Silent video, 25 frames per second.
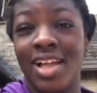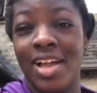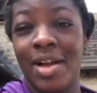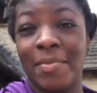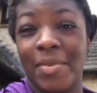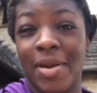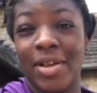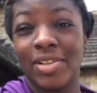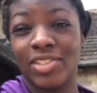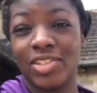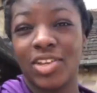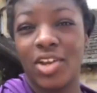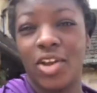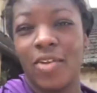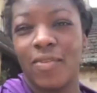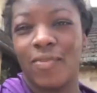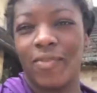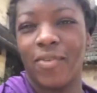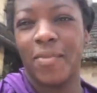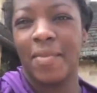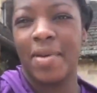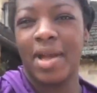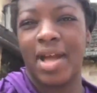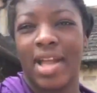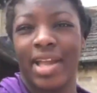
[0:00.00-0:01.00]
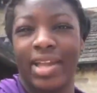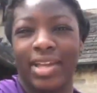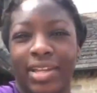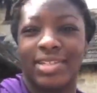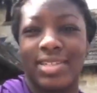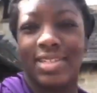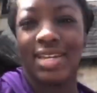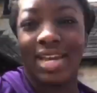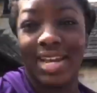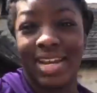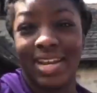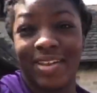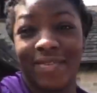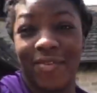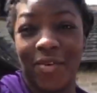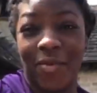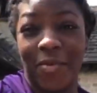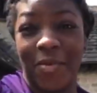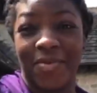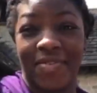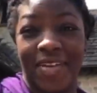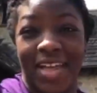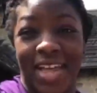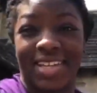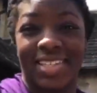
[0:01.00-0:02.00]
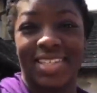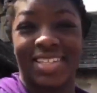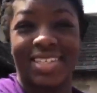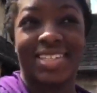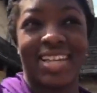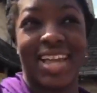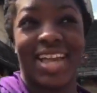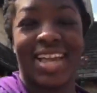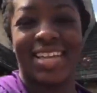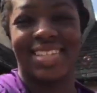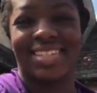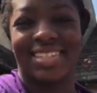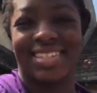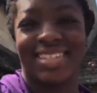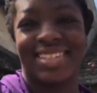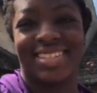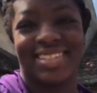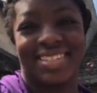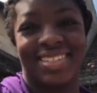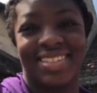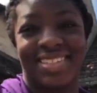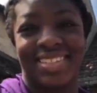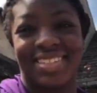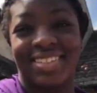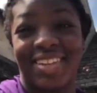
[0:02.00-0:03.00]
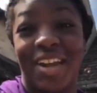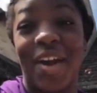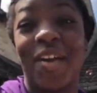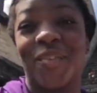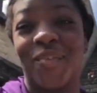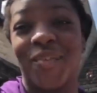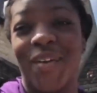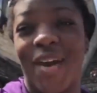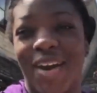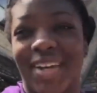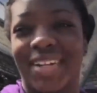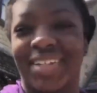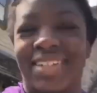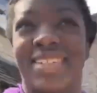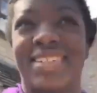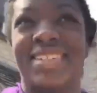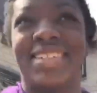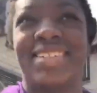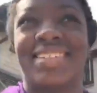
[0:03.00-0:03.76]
I'm about to go for my daily form of exercise, a run.